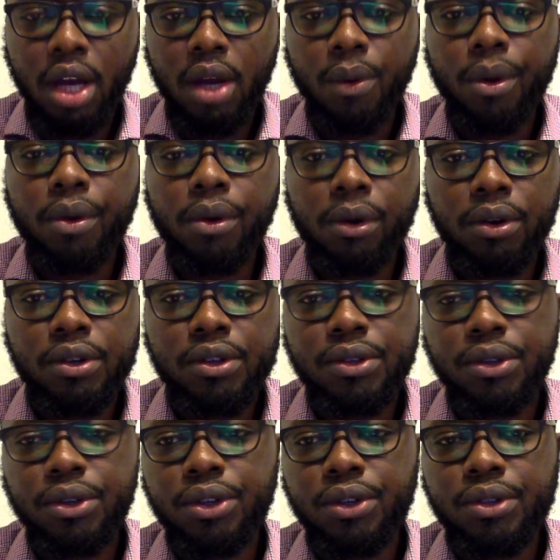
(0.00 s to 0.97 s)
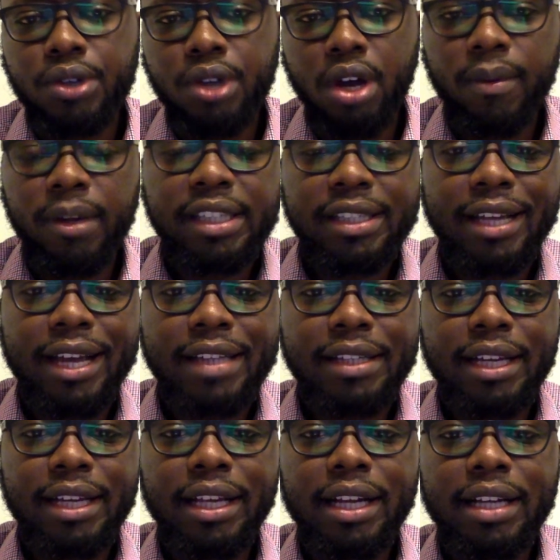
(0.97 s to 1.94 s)
We will also use common size
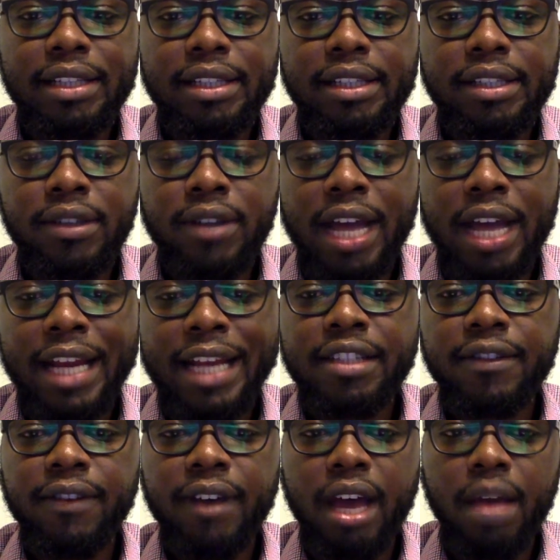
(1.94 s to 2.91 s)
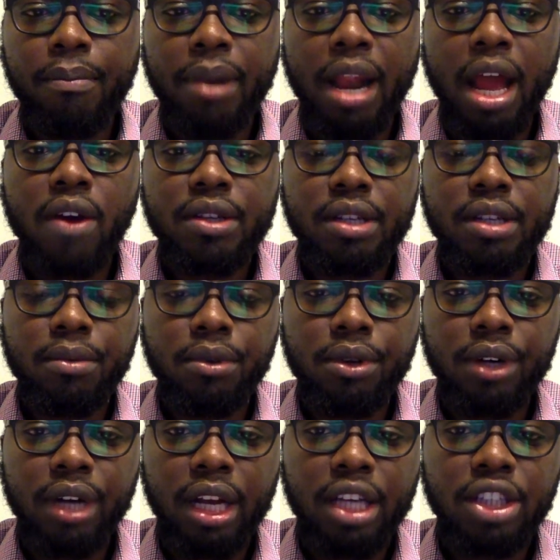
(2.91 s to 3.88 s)
analysis to identify plausible
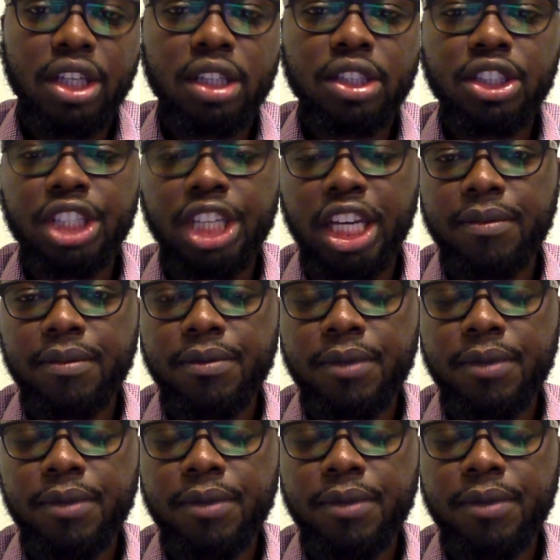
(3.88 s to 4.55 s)
relationships